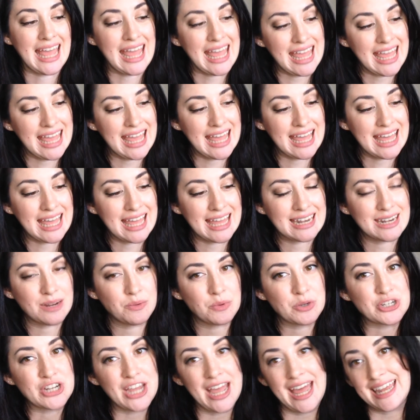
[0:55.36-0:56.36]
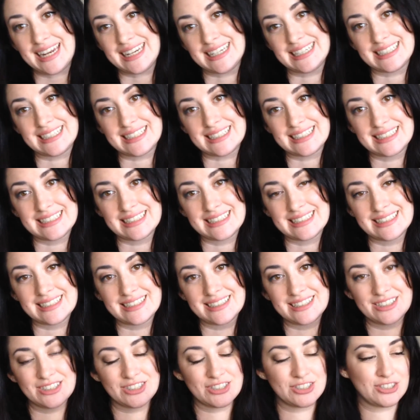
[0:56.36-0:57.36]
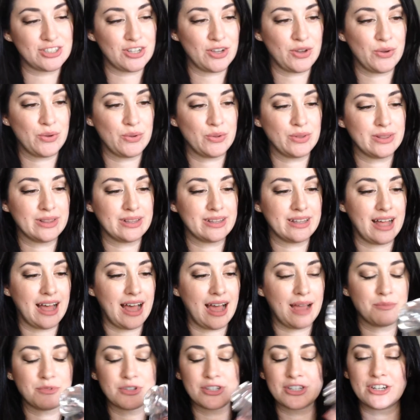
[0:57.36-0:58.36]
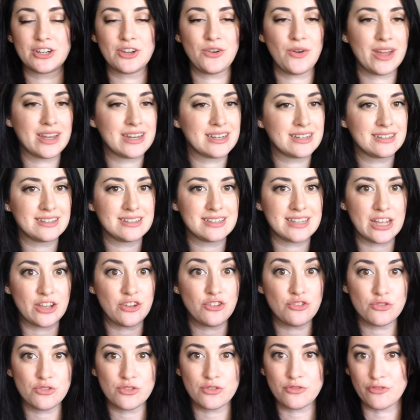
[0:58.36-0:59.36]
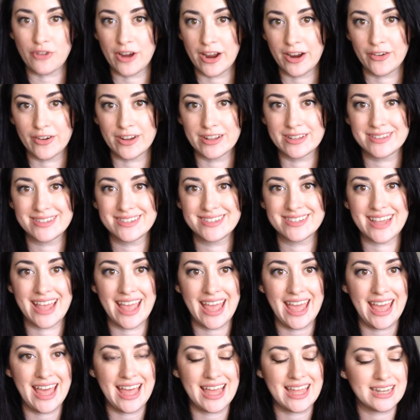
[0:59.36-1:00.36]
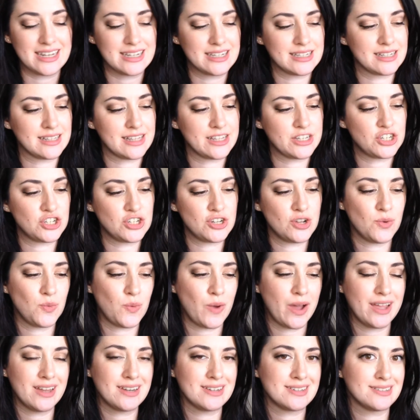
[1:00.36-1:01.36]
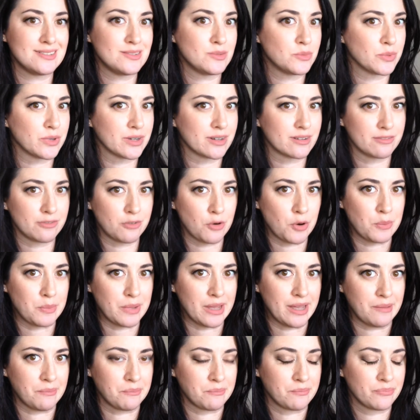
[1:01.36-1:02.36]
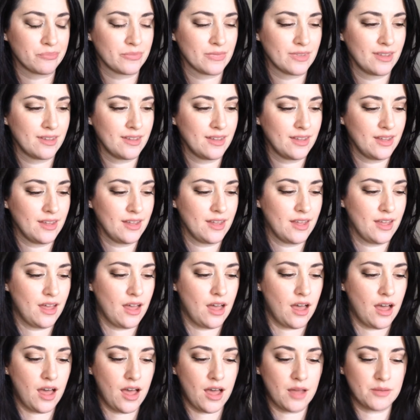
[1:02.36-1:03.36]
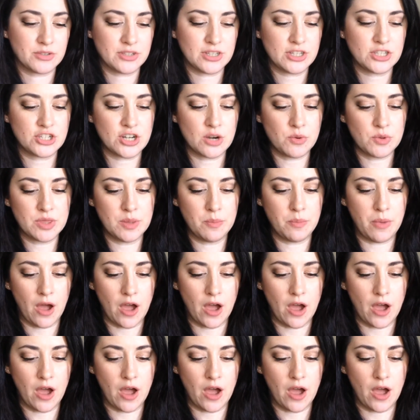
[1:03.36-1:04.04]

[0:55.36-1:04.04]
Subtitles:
and I wish I hadn't. So I'm just going to go ahead and take you through the fragrance and let you know why it didn't work for me. So let's start with the